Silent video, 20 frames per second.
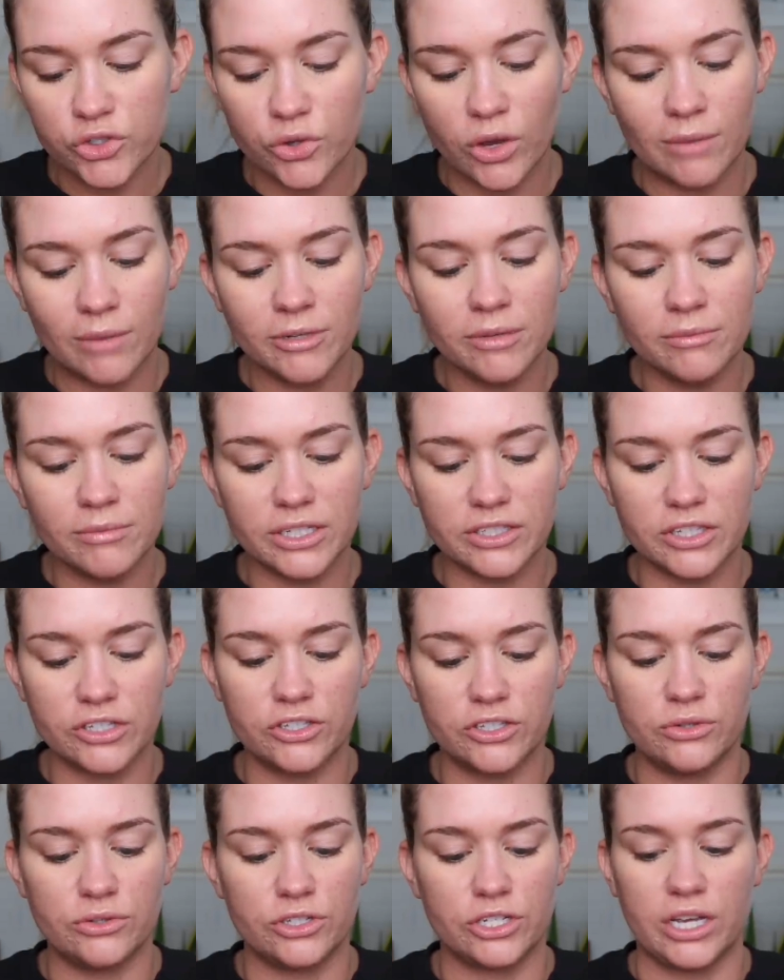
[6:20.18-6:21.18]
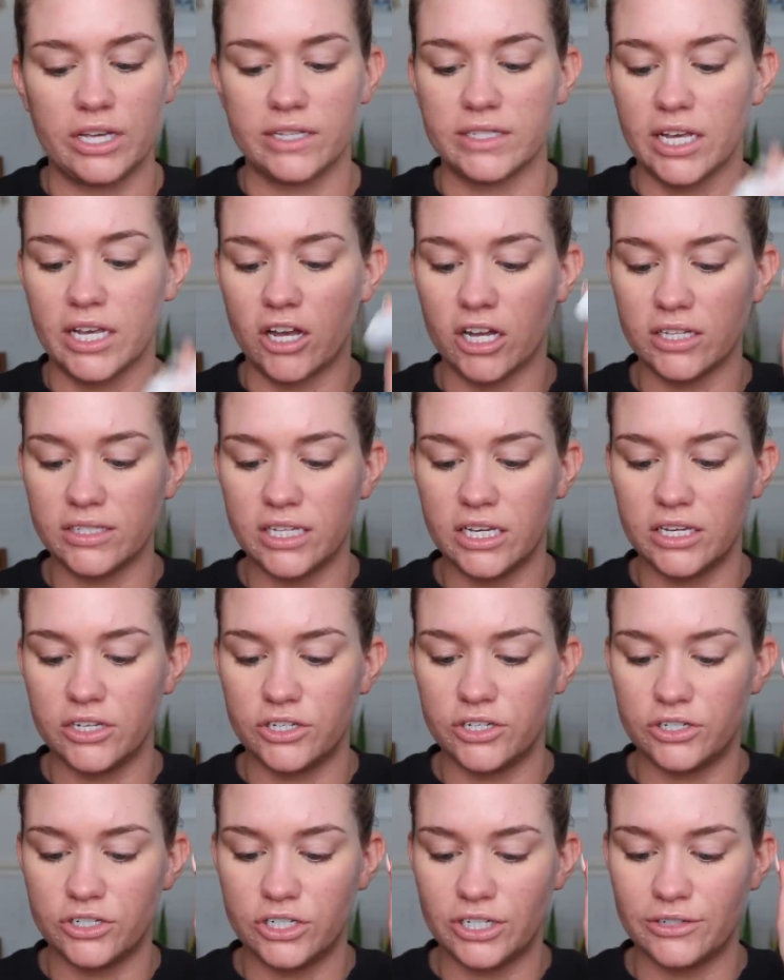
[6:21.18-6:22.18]
So I'm gonna mix the two shades. I got
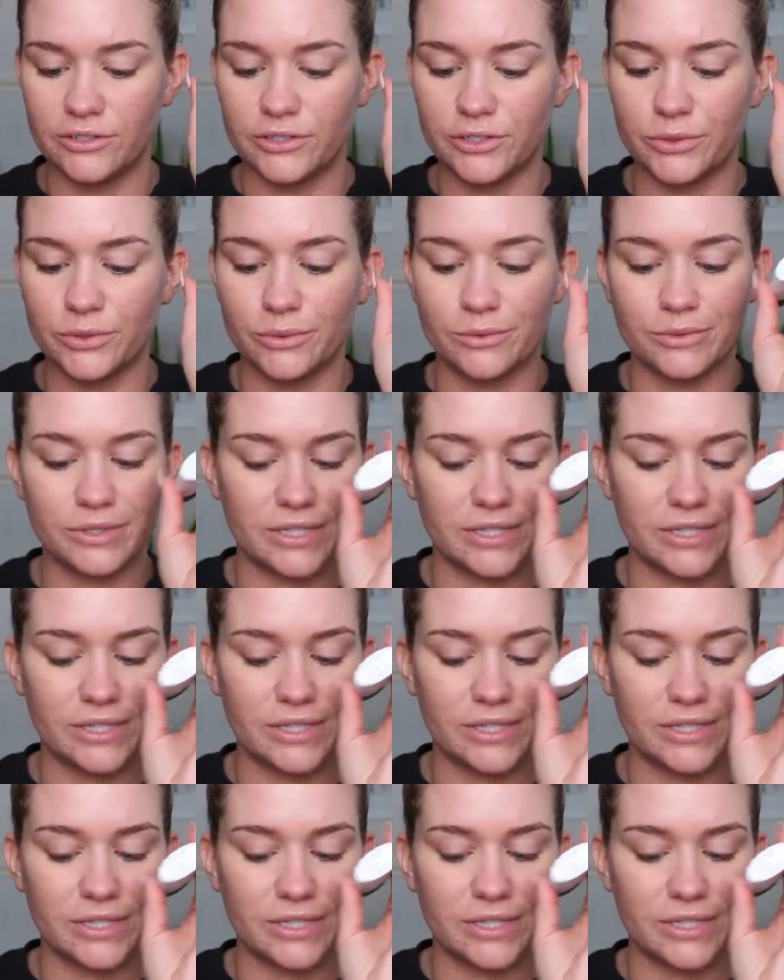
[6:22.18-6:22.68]
shade 6